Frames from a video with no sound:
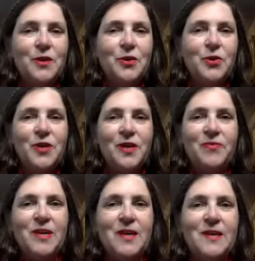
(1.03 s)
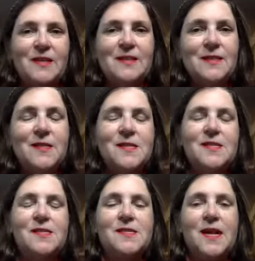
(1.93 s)
Good evening. This
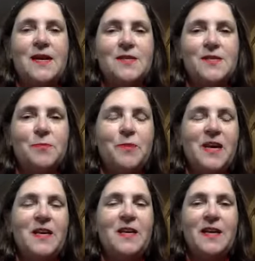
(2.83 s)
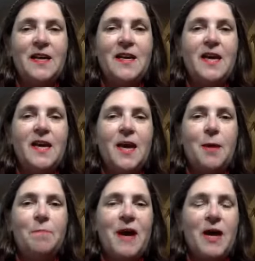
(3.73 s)
is Allison Penna, aka
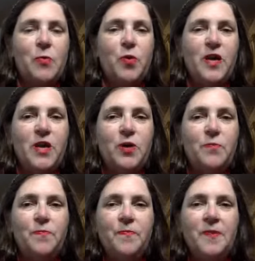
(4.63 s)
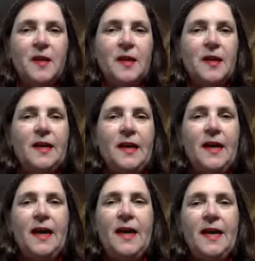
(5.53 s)
Bad Widow.
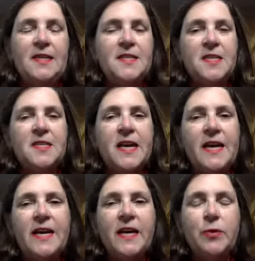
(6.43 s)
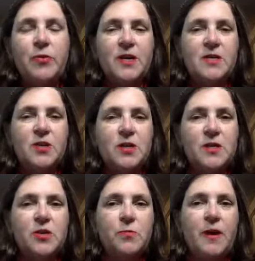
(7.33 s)
And today I want to talk
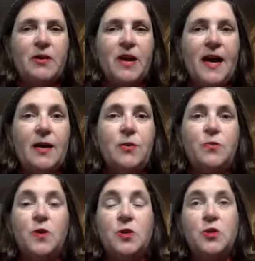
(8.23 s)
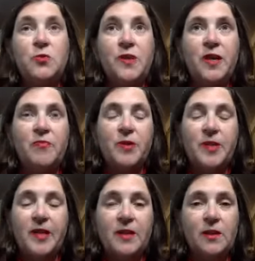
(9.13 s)
to you about how doing
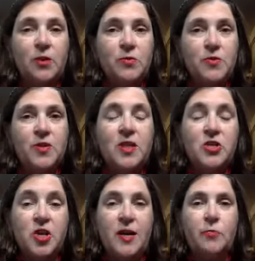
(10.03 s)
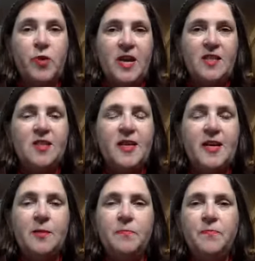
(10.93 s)
everything alone, doing the John Wayne
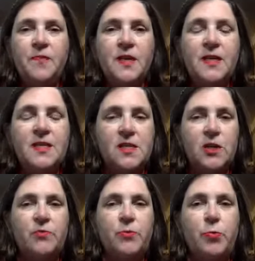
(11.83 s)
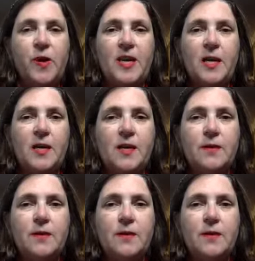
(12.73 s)
thing, is overrated.